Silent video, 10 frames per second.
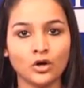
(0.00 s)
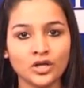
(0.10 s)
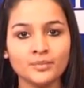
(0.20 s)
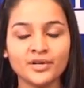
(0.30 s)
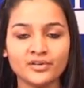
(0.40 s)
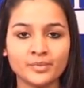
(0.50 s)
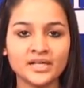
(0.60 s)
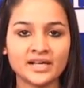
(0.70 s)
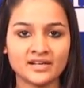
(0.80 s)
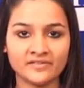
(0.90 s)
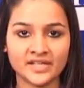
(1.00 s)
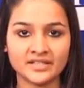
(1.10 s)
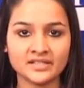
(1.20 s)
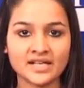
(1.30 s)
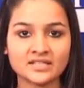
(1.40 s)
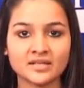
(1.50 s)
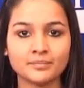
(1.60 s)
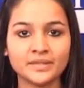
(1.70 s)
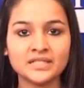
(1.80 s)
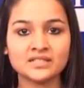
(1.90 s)
Oil may remain elevated as
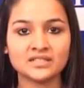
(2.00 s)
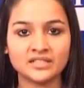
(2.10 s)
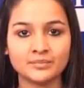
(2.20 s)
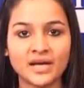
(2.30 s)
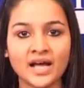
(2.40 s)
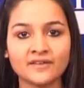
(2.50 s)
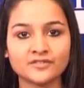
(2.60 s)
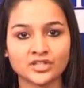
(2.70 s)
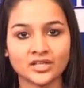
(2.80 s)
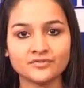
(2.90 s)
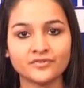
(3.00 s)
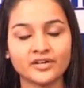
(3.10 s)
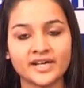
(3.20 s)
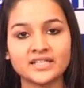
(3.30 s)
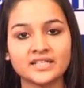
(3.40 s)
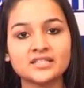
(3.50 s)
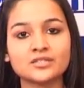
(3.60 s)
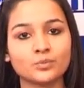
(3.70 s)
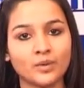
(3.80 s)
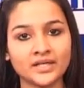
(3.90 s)
companies in Libya have shut for at
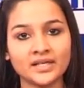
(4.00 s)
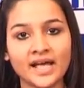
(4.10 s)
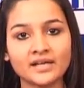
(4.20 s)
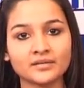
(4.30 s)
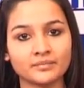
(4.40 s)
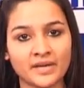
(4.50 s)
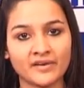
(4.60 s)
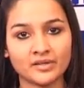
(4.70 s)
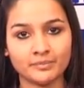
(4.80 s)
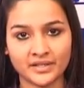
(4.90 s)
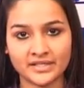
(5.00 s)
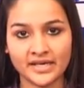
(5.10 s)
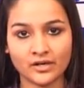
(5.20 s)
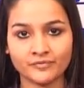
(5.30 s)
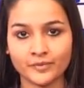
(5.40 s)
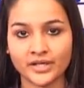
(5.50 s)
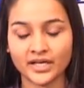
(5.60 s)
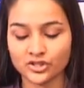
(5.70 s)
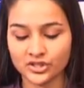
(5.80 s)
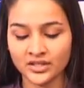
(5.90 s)
least 1 lakh barrel per day of
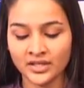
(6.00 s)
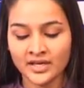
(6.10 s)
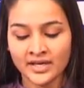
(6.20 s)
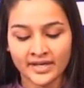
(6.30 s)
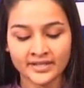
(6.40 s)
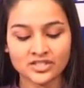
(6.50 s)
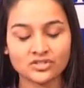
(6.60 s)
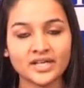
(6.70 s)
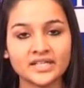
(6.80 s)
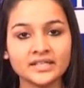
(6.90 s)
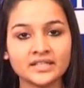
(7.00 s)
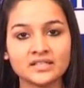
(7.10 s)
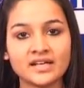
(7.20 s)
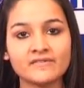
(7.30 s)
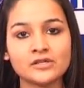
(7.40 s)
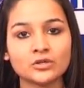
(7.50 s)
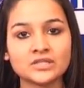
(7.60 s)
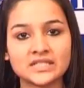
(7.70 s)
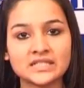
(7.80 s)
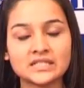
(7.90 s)
production. It is trading at a level
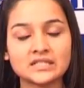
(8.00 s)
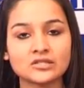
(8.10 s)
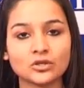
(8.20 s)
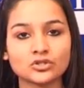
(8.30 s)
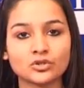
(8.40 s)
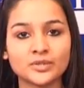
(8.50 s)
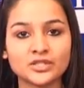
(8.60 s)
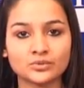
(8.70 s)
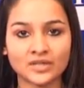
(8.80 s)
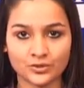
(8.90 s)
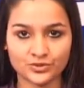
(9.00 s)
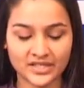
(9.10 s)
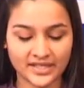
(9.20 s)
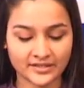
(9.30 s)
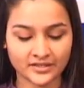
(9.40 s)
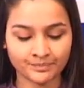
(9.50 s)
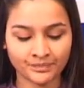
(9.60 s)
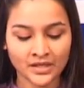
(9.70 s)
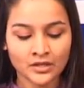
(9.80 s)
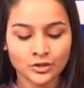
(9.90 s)
not seen since October 2008.
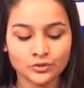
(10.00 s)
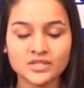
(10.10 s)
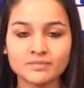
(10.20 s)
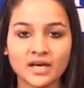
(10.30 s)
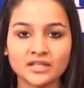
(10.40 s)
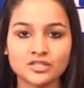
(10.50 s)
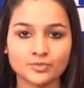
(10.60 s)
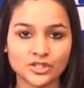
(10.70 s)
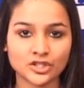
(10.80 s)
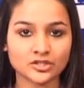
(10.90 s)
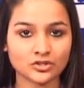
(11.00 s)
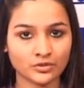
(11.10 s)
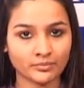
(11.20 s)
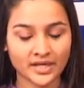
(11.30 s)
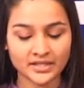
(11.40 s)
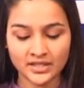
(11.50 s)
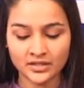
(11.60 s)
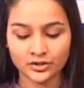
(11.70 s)
US markets were shut on Monday.